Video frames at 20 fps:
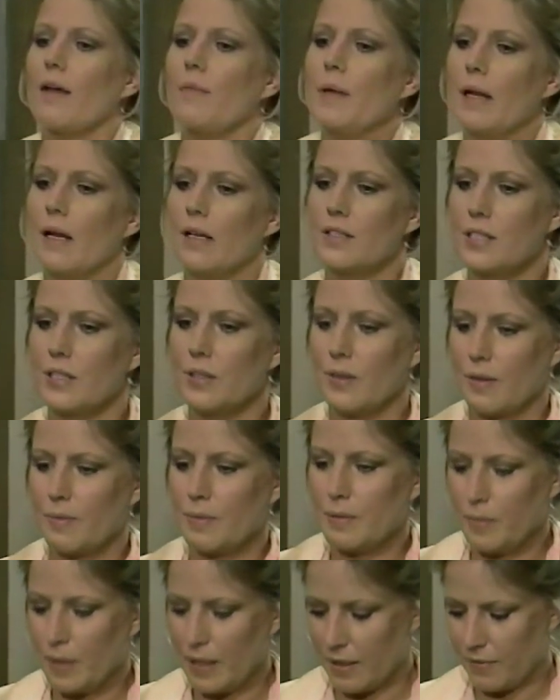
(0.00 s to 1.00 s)
I've been on two. I've
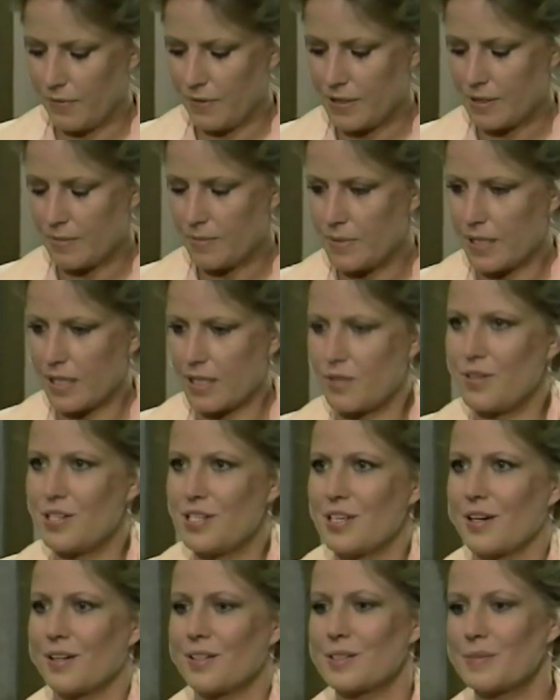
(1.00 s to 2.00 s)
been waiting for some test
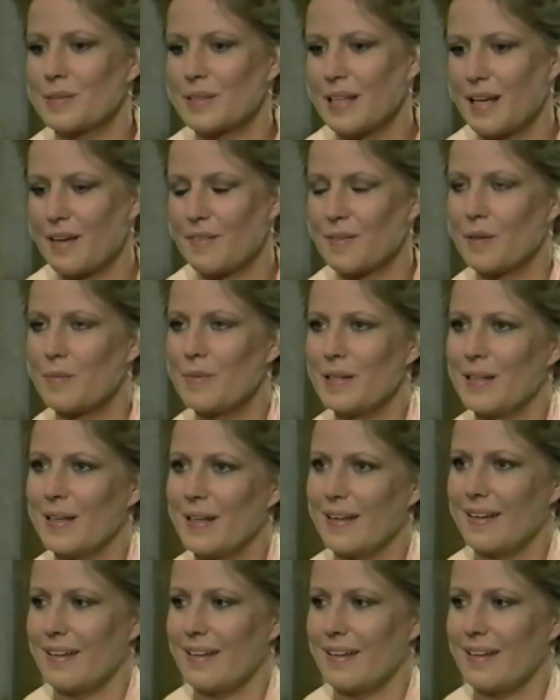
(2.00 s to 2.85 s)
results, but they haven't come in yet.